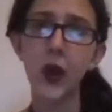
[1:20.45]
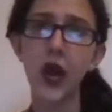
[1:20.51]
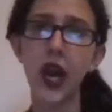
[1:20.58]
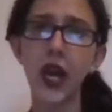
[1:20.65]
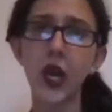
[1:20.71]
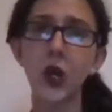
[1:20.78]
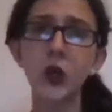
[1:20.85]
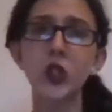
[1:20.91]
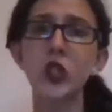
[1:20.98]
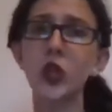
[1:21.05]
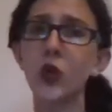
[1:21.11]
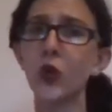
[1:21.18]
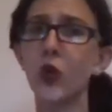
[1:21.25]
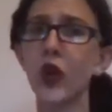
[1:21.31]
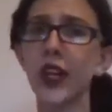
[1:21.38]
I
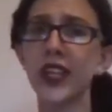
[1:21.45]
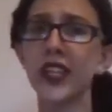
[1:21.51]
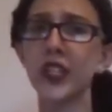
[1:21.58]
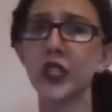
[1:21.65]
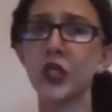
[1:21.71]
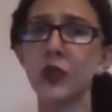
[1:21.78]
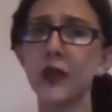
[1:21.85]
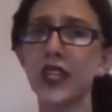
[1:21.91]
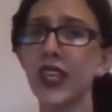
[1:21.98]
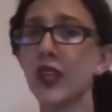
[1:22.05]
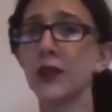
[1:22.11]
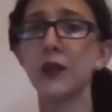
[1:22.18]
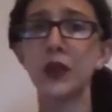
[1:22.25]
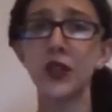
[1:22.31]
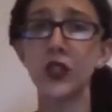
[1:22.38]
also wanted to be
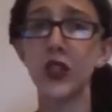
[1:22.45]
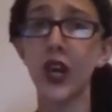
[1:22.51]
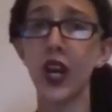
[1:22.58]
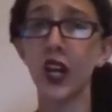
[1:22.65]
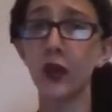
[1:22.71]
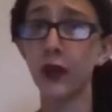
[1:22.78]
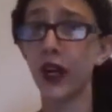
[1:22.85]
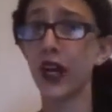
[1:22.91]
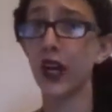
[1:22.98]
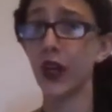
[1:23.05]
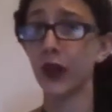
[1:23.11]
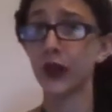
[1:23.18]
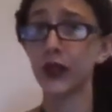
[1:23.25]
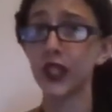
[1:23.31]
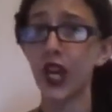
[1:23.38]
able to talk about
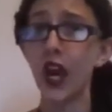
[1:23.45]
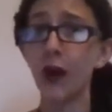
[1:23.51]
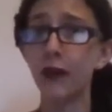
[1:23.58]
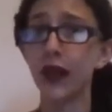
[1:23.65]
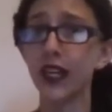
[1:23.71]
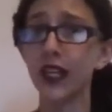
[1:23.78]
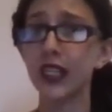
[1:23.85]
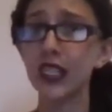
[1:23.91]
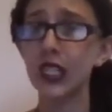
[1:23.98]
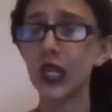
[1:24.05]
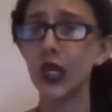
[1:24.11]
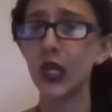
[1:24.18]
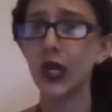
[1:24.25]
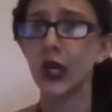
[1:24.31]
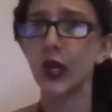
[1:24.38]
other topics
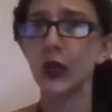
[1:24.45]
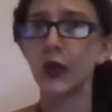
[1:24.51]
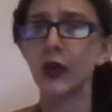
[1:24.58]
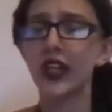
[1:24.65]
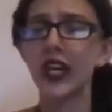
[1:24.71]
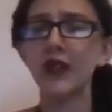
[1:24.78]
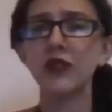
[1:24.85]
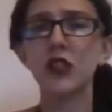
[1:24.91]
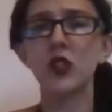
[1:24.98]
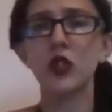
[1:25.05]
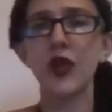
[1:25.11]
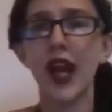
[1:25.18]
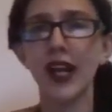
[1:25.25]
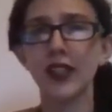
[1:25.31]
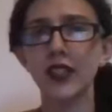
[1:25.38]
without
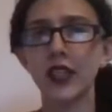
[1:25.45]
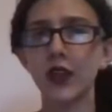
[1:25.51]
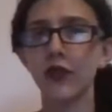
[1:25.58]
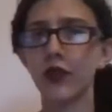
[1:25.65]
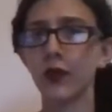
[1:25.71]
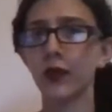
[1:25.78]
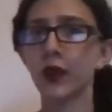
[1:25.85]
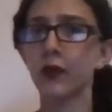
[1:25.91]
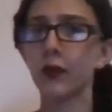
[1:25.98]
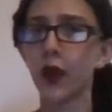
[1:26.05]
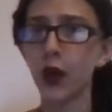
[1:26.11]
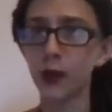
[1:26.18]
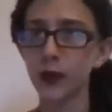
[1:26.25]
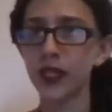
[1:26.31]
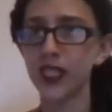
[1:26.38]
detracting from the
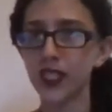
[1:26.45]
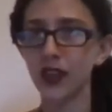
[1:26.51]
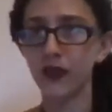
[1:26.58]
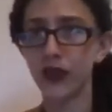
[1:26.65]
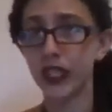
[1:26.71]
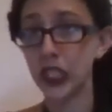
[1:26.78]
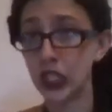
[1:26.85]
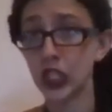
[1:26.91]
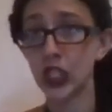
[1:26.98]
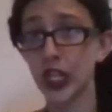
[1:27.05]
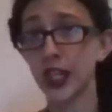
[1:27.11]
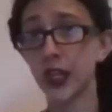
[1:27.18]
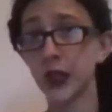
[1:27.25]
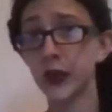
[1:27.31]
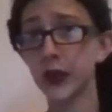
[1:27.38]
purpose of this
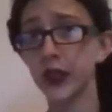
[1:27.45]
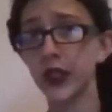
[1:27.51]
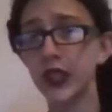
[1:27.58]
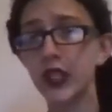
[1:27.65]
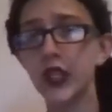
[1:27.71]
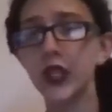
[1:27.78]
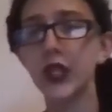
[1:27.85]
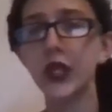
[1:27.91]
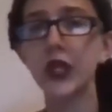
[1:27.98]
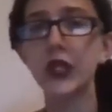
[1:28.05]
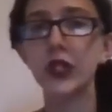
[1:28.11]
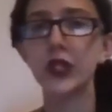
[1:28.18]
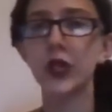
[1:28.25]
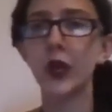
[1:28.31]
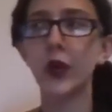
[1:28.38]
channel.
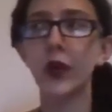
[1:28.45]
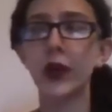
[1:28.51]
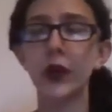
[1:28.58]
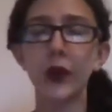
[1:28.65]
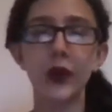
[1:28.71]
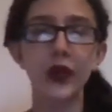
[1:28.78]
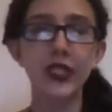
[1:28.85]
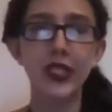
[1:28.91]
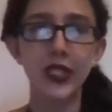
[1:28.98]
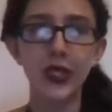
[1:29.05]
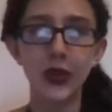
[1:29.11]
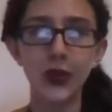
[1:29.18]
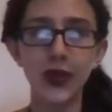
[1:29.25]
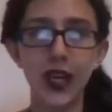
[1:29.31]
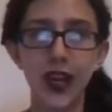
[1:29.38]
So in order to
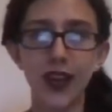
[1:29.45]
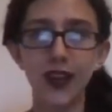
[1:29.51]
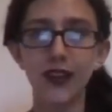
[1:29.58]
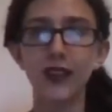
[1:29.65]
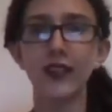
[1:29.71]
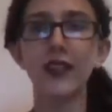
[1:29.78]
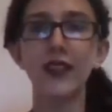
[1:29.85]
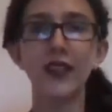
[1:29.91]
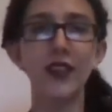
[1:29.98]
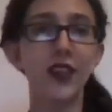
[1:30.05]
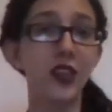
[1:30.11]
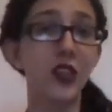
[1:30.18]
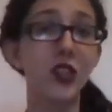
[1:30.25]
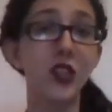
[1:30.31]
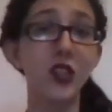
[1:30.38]
do that,
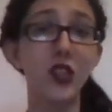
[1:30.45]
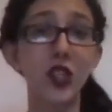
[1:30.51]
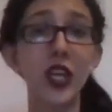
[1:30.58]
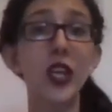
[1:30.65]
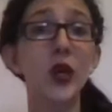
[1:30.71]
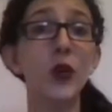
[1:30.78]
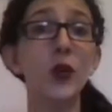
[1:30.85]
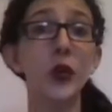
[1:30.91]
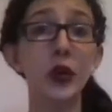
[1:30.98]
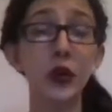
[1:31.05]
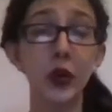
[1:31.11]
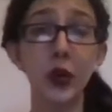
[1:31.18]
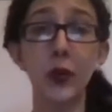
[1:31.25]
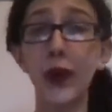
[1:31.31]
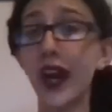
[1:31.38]
this channel will
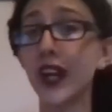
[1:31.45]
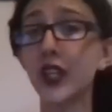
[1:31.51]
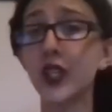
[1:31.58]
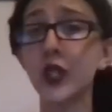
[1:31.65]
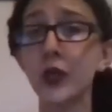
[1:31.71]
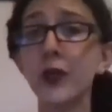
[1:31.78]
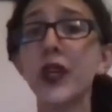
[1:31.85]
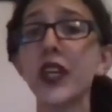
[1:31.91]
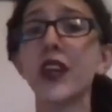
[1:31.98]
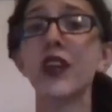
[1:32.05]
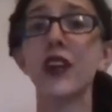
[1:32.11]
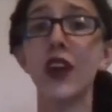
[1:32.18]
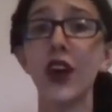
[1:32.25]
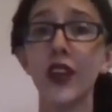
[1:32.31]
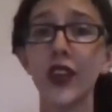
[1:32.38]
go back to being
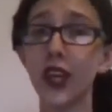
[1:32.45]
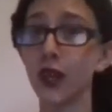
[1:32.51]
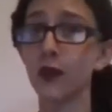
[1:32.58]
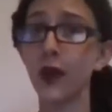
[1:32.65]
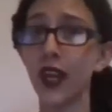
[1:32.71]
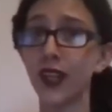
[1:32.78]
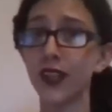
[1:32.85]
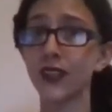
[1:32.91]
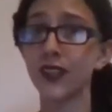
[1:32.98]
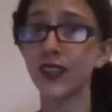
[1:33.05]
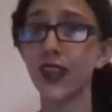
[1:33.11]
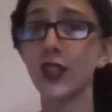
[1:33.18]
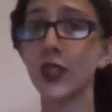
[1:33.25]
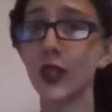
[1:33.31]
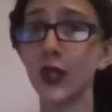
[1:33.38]
goth and pagan
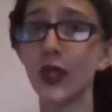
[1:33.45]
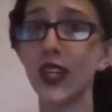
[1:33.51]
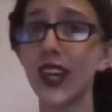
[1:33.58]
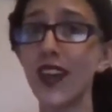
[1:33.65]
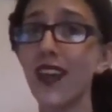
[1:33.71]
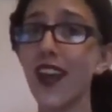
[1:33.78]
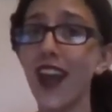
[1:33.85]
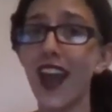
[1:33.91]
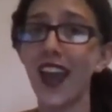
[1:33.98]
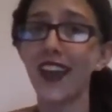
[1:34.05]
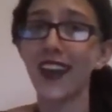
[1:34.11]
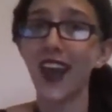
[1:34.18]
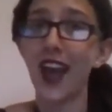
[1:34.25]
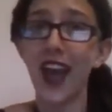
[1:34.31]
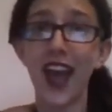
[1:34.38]
centered,
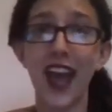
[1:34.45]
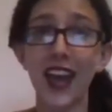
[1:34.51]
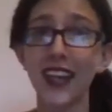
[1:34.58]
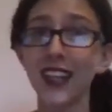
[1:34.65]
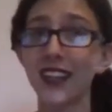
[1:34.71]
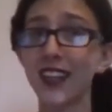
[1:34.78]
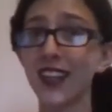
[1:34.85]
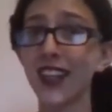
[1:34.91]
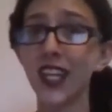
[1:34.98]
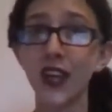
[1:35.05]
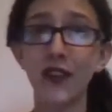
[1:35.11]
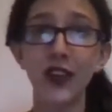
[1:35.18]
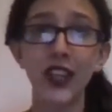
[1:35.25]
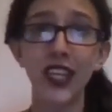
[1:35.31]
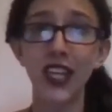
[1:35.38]
and anything and
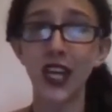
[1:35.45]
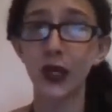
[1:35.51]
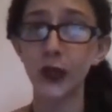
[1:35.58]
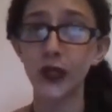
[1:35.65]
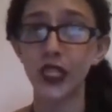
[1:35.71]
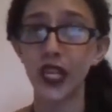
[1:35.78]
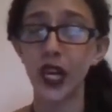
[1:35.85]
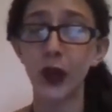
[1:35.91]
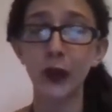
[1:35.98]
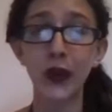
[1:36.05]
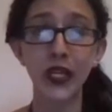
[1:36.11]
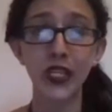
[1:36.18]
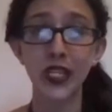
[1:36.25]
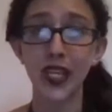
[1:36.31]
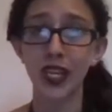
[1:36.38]
everything else that I
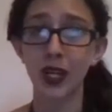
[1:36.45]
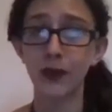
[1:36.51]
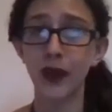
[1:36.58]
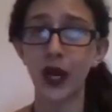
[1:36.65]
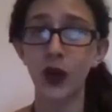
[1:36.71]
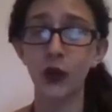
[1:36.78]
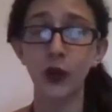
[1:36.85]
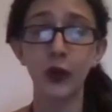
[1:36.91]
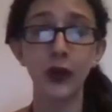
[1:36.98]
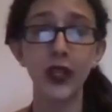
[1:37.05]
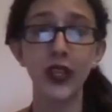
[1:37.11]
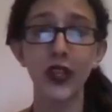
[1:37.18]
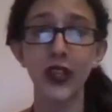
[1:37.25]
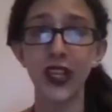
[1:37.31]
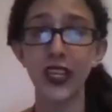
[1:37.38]
want to talk about will
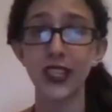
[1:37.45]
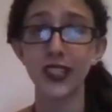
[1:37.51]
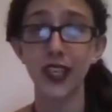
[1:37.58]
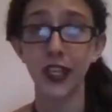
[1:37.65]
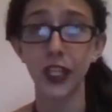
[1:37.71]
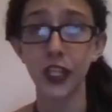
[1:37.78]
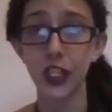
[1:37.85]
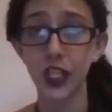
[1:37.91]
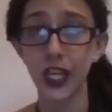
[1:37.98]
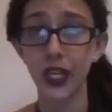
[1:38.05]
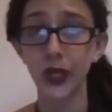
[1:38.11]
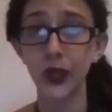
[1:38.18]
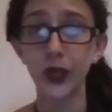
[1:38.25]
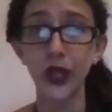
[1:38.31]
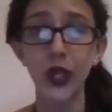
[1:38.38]
be on that second
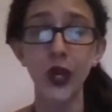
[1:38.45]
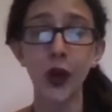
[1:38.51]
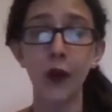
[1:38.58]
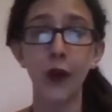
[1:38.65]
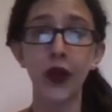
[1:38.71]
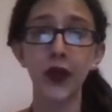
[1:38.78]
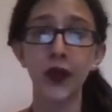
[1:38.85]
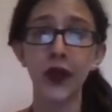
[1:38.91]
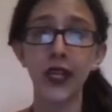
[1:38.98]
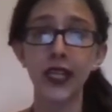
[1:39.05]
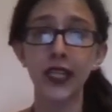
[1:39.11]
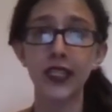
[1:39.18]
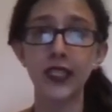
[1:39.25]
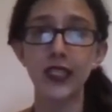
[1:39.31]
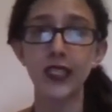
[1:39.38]
channel, whether
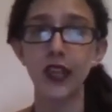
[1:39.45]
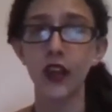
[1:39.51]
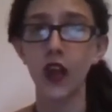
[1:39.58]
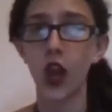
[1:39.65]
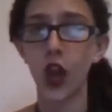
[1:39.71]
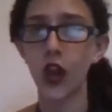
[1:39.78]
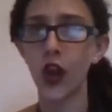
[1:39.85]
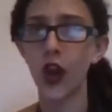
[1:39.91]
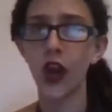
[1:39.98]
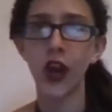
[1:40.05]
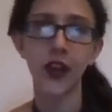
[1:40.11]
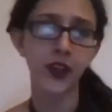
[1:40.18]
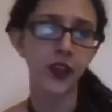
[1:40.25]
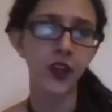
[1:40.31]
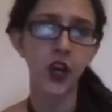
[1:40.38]
it's
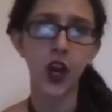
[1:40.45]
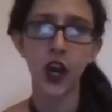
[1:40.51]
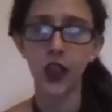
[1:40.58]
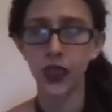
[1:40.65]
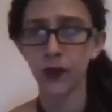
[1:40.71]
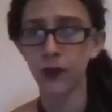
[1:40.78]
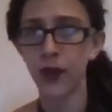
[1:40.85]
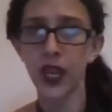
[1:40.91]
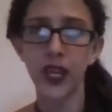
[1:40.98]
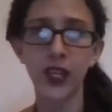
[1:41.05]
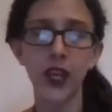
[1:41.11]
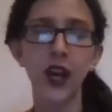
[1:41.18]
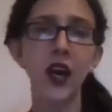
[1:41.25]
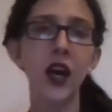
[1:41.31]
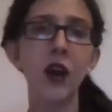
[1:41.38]
non-goth
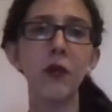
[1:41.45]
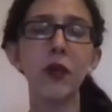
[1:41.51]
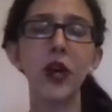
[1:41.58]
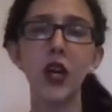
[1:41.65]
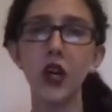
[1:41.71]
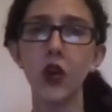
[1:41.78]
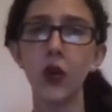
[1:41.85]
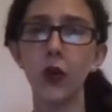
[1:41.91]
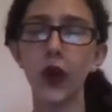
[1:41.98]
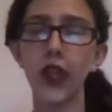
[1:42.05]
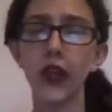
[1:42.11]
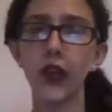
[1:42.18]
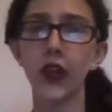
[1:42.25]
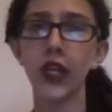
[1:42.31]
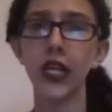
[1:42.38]
makeup,
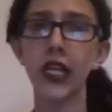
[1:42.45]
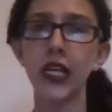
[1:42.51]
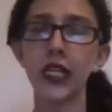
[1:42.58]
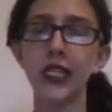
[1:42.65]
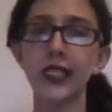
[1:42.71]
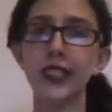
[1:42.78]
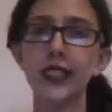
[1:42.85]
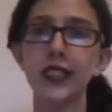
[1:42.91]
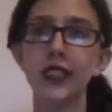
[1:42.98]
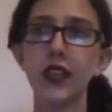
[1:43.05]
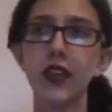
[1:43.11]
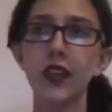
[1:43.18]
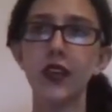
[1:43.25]
whether it's